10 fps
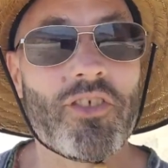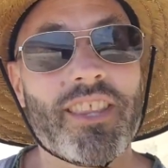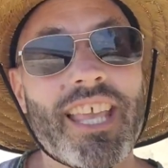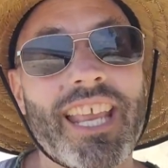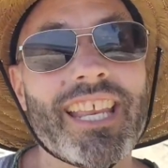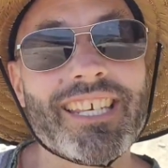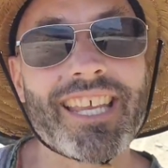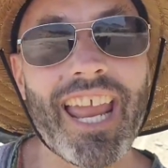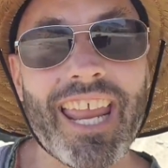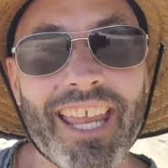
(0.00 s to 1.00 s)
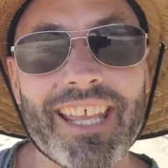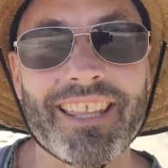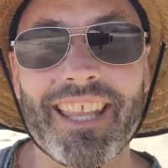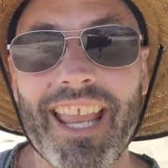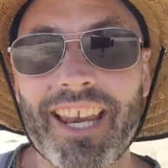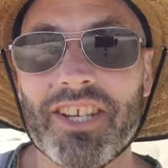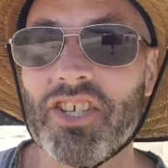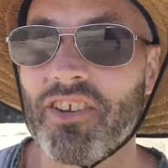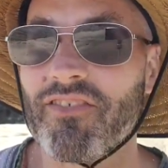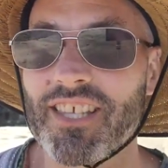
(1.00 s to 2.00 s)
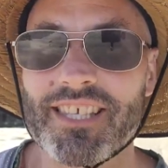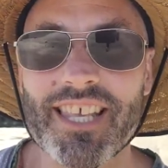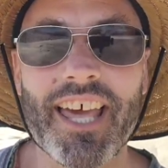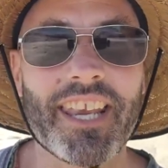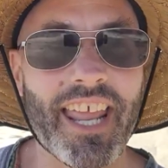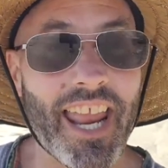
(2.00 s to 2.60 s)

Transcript: that they can take in the energy of the sun